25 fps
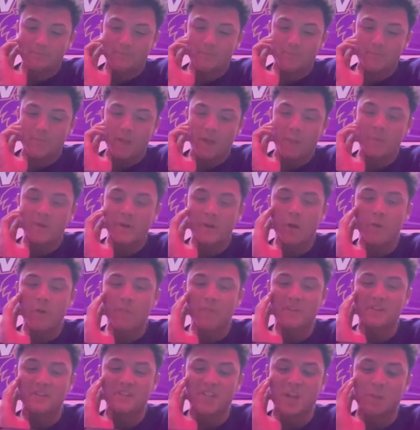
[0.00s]
I'm gonna go with
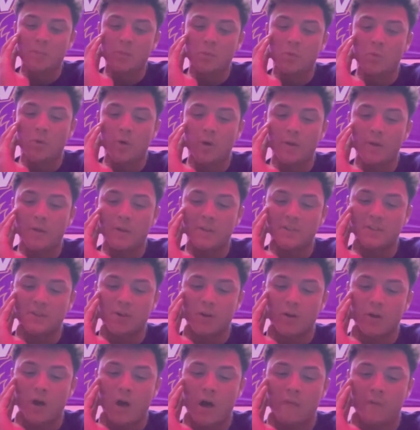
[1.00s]
a simple one to
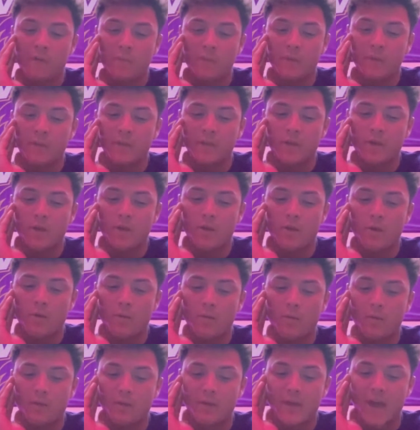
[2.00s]
start off. I'm gonna
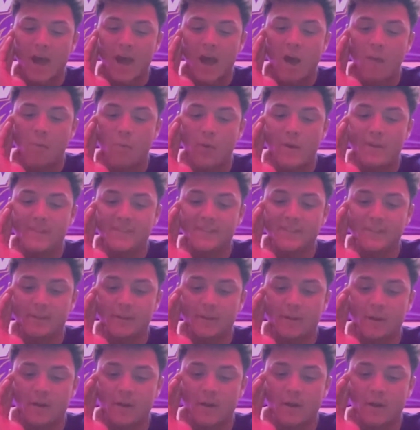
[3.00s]
go Cowboys and
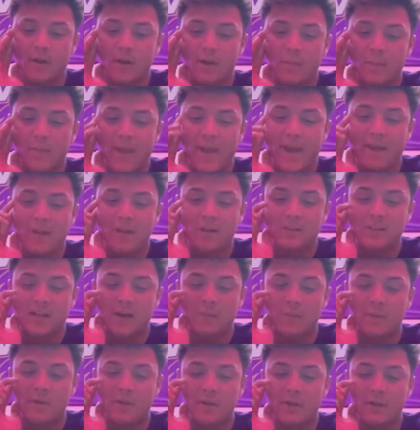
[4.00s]
Commanders.
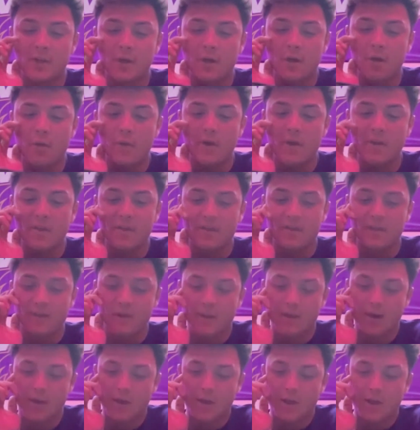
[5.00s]
I'm gonna go with
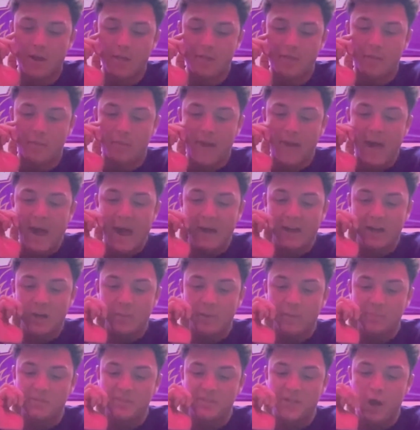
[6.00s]
the backup
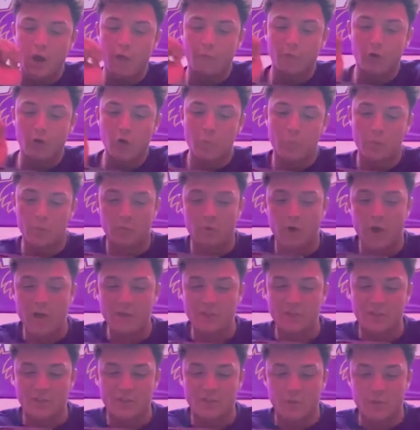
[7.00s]
himself, Cooper
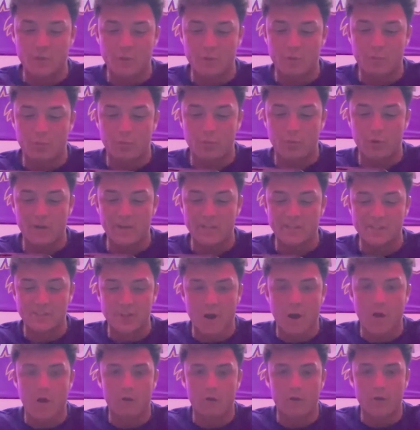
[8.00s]
Rush, is doing pretty
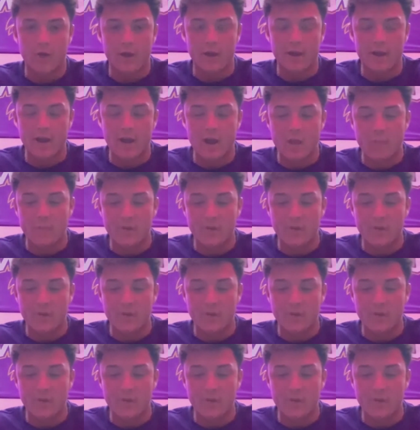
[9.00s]
solid right now.